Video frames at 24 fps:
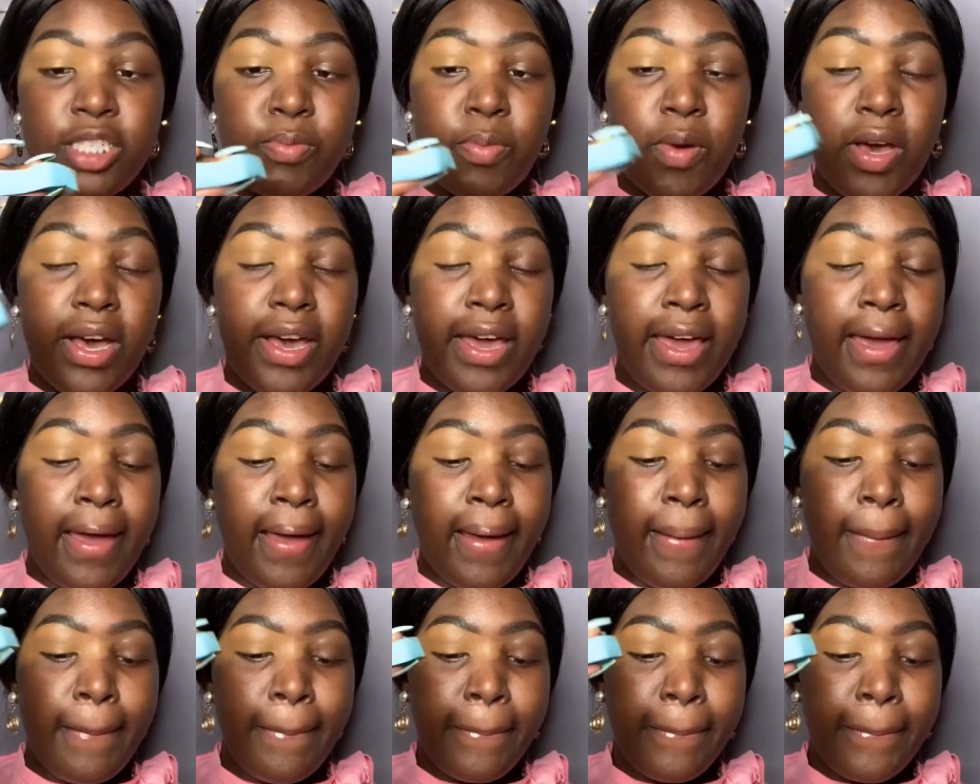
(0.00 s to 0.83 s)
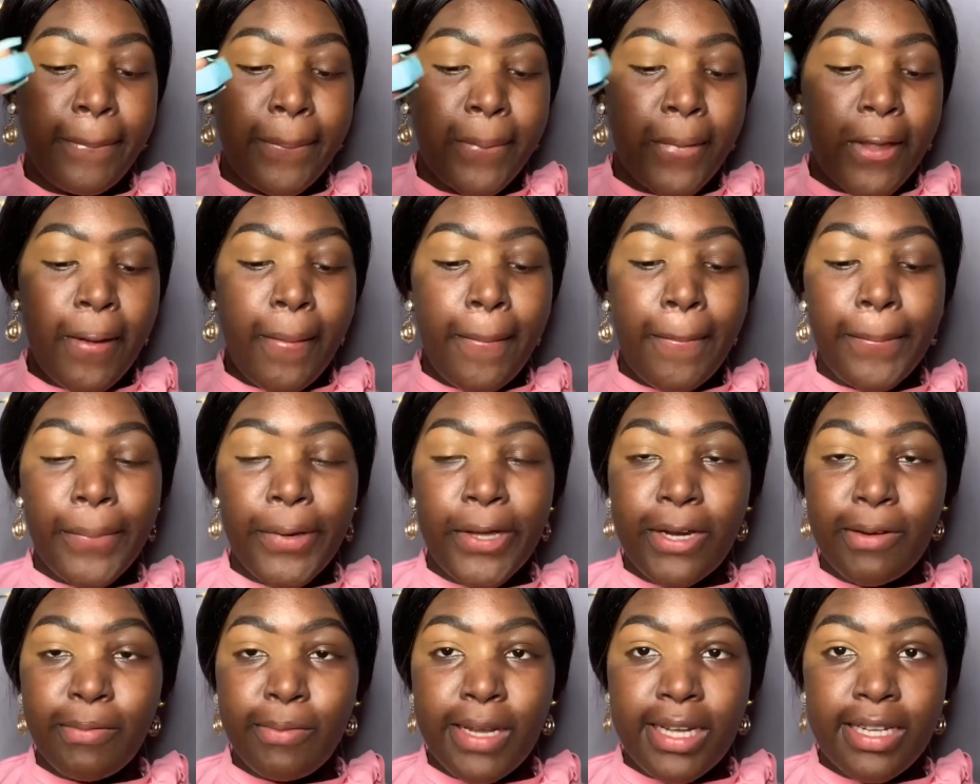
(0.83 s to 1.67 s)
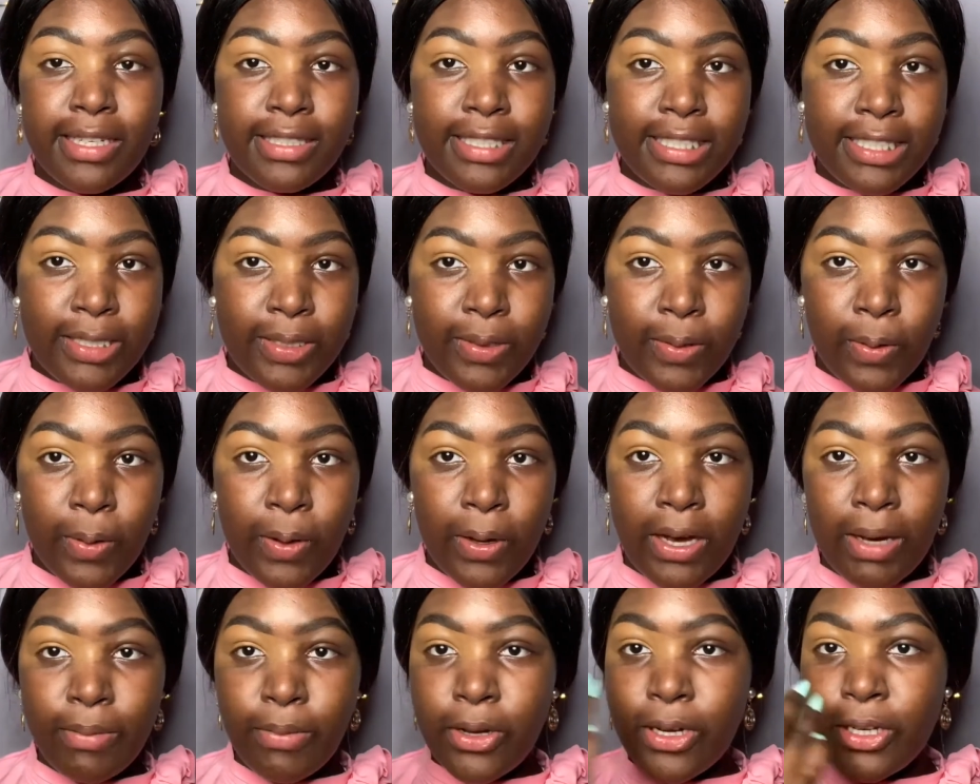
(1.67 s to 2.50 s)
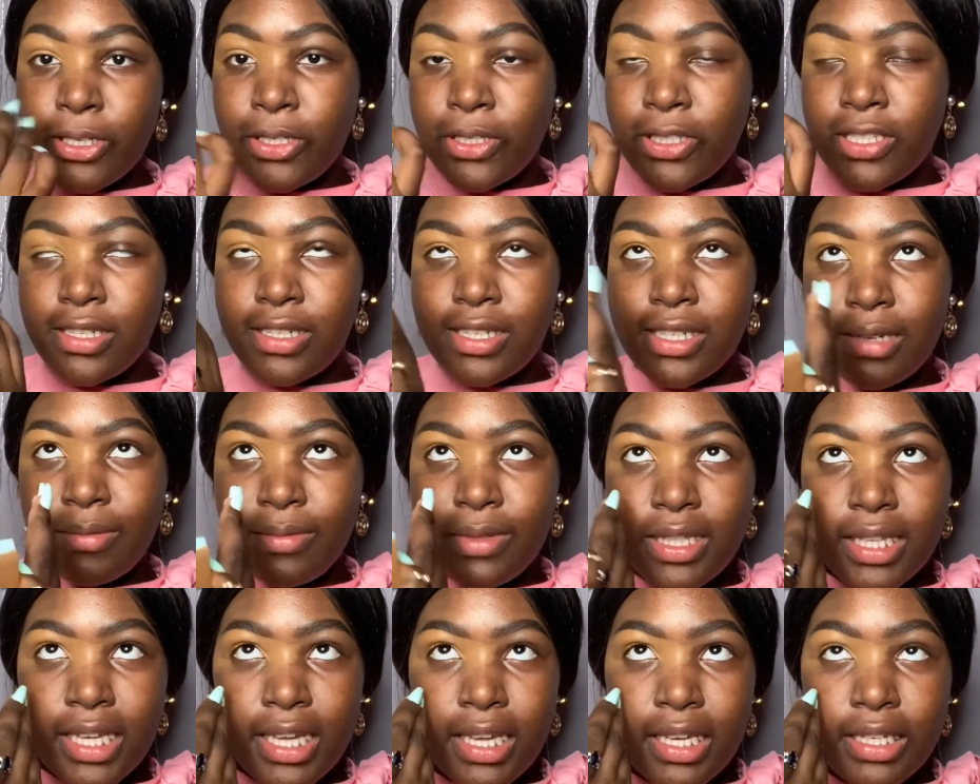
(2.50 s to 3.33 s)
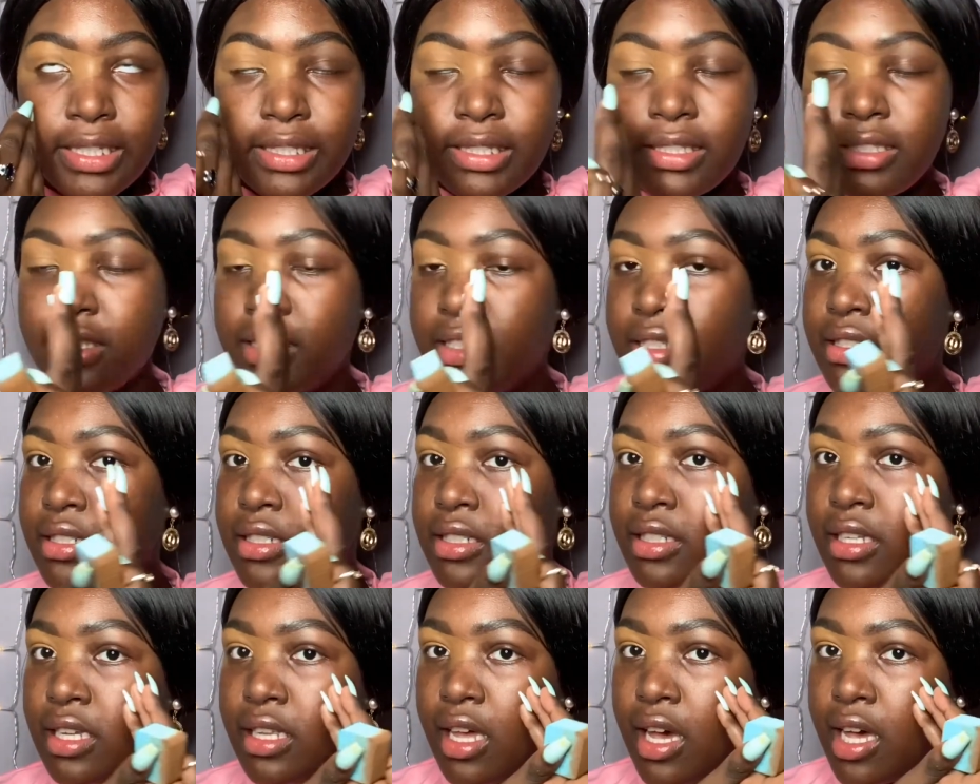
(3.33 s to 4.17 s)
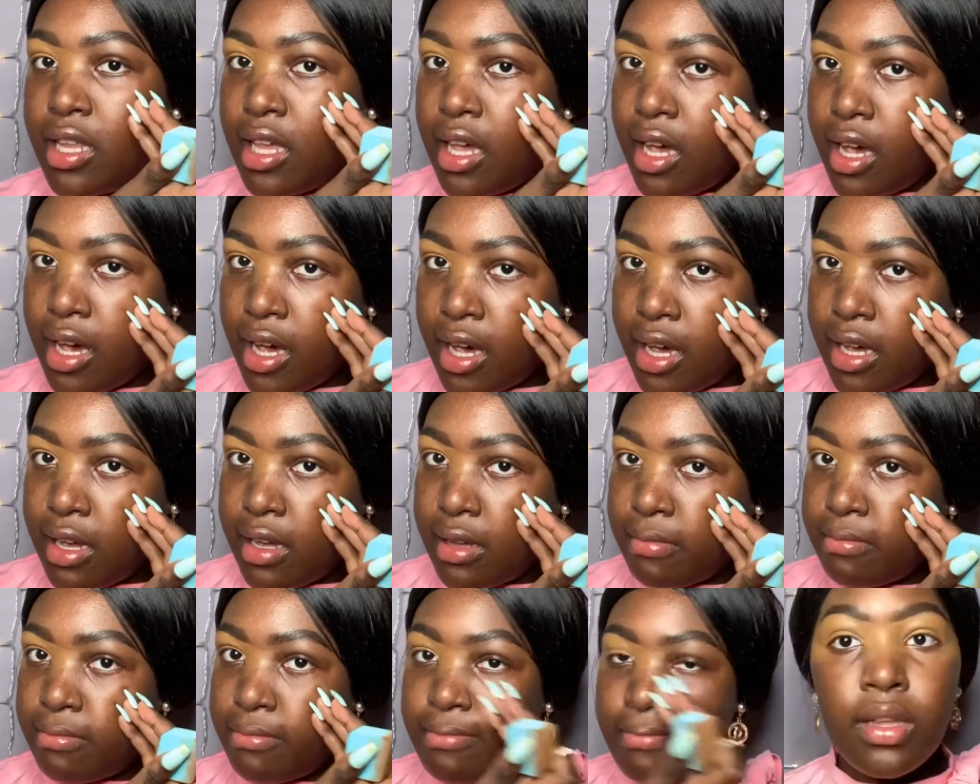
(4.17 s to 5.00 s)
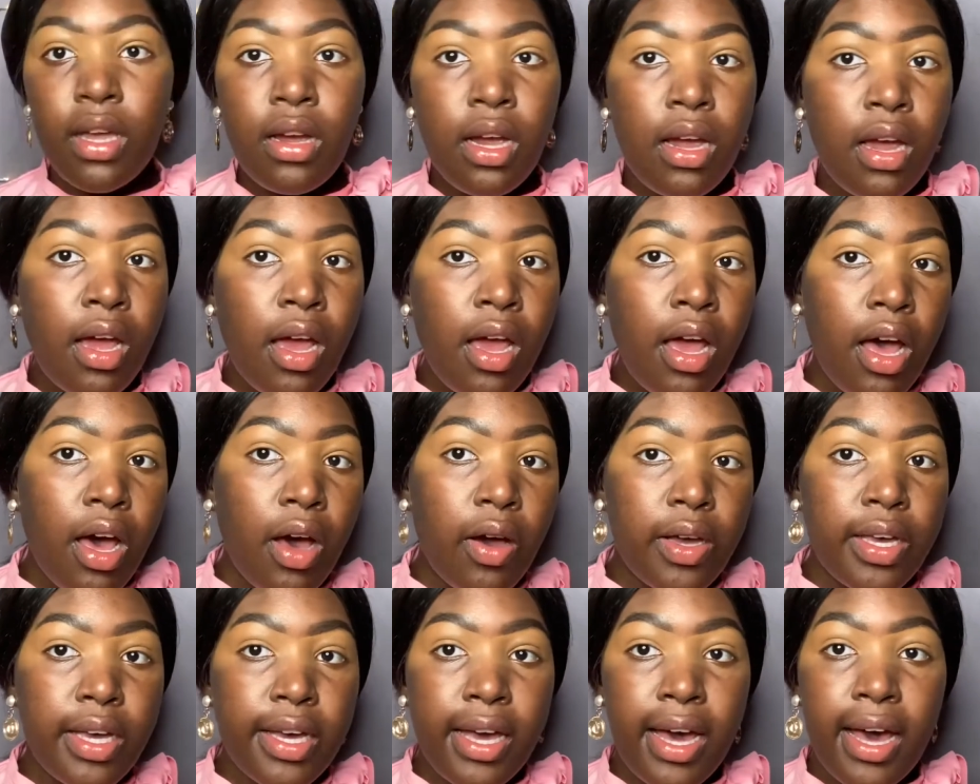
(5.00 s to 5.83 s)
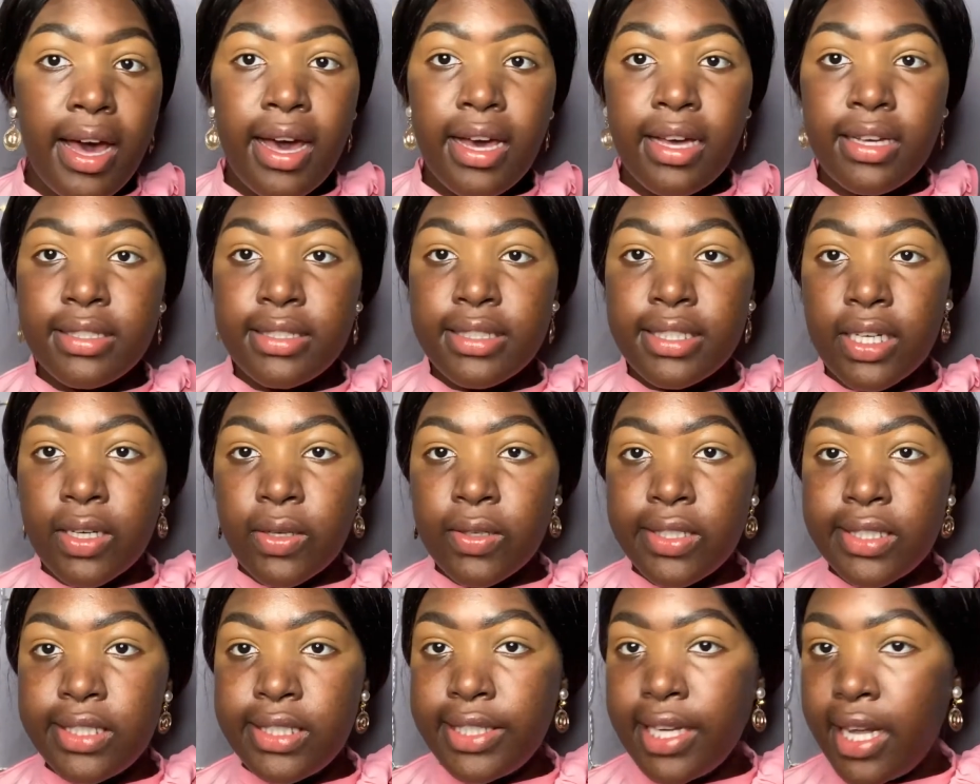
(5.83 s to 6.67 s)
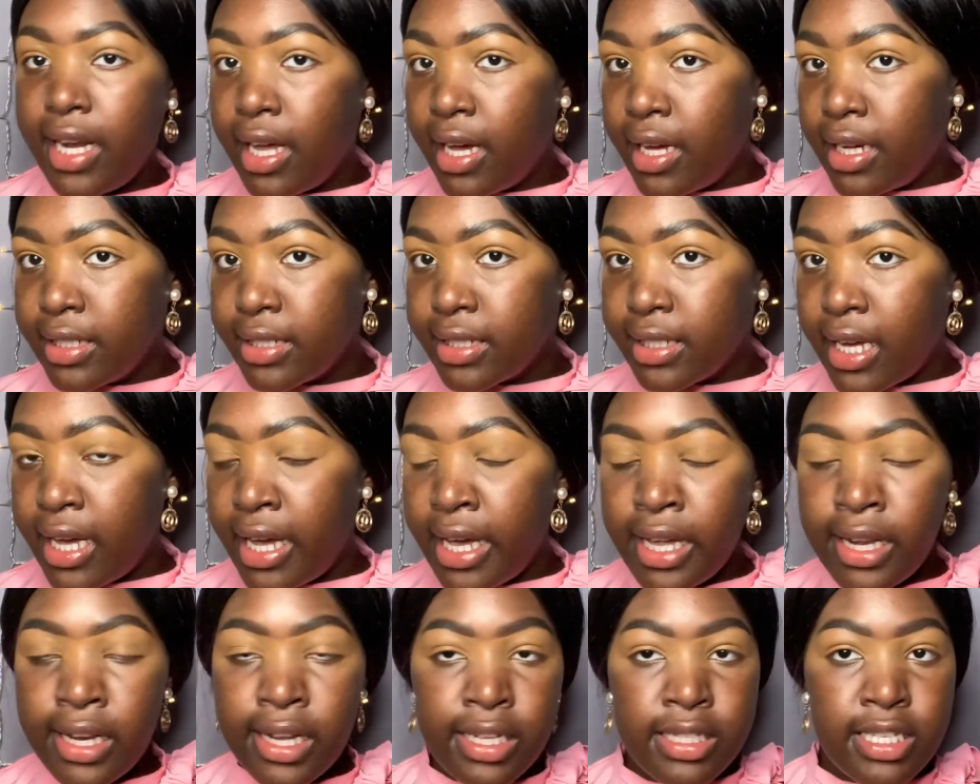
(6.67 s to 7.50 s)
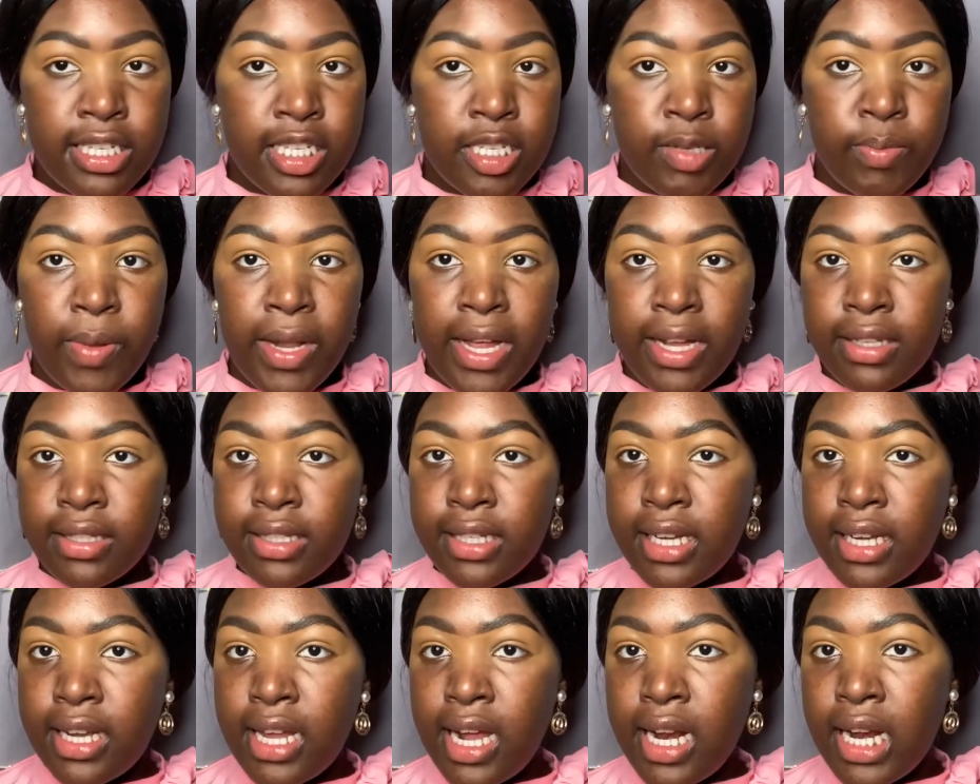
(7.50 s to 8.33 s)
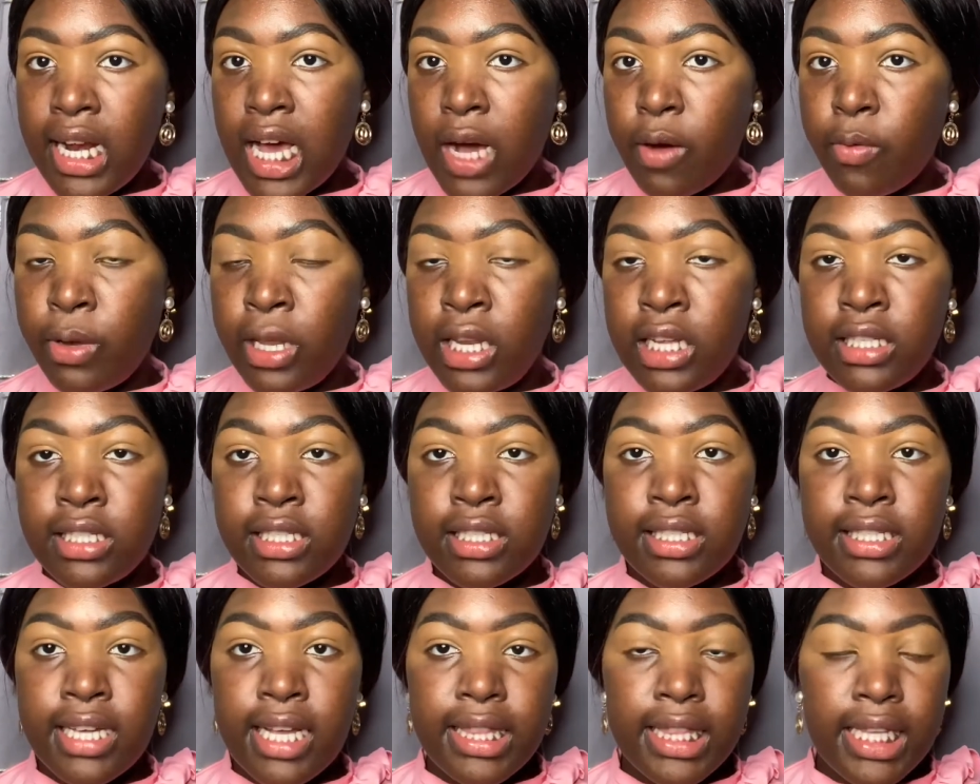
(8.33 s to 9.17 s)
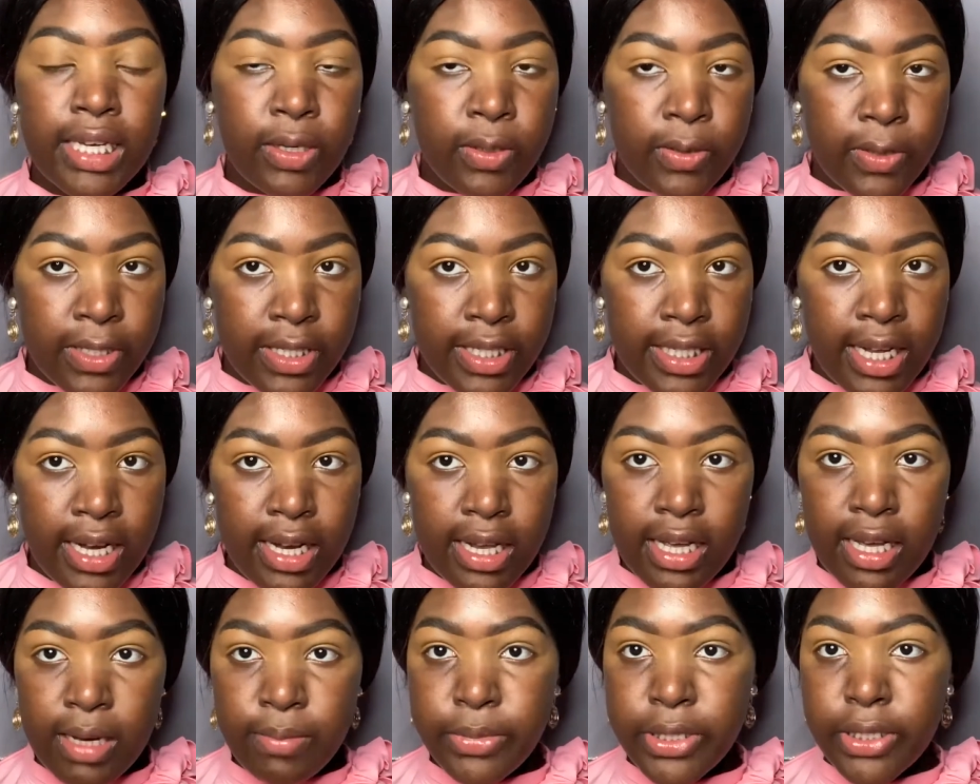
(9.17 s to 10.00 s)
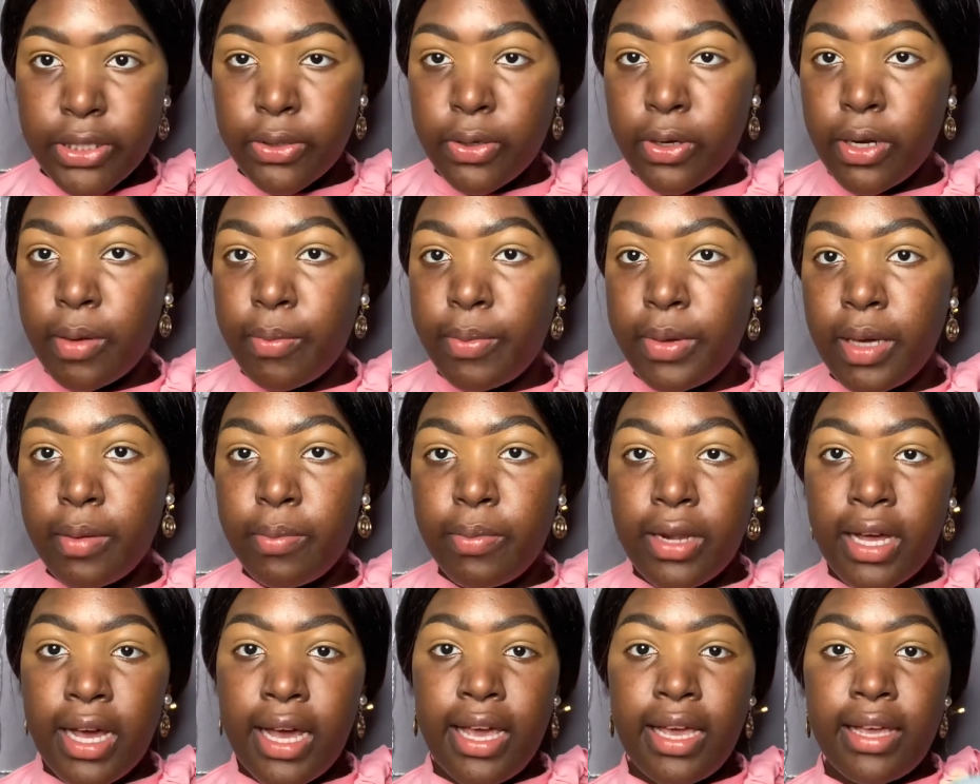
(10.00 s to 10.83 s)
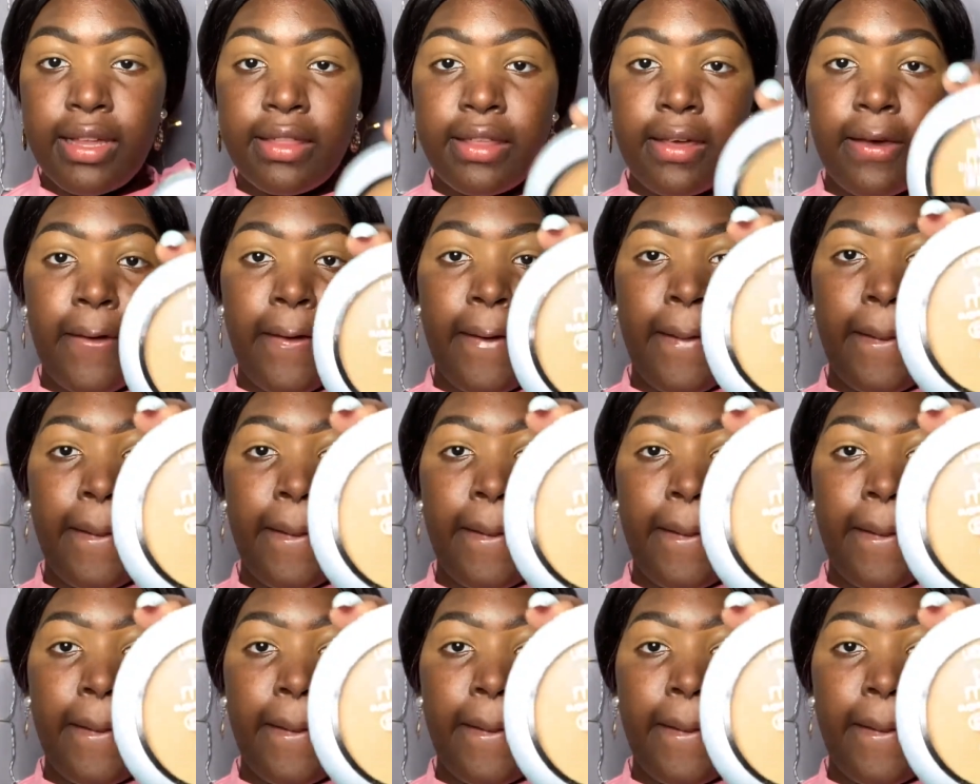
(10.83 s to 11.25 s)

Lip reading: my Beauty Blender, so I'm gonna do the same thing to the other eye. Okay guys, the concealer is in, it is blended, and now we need to set the concealer. I'm just gonna be applying the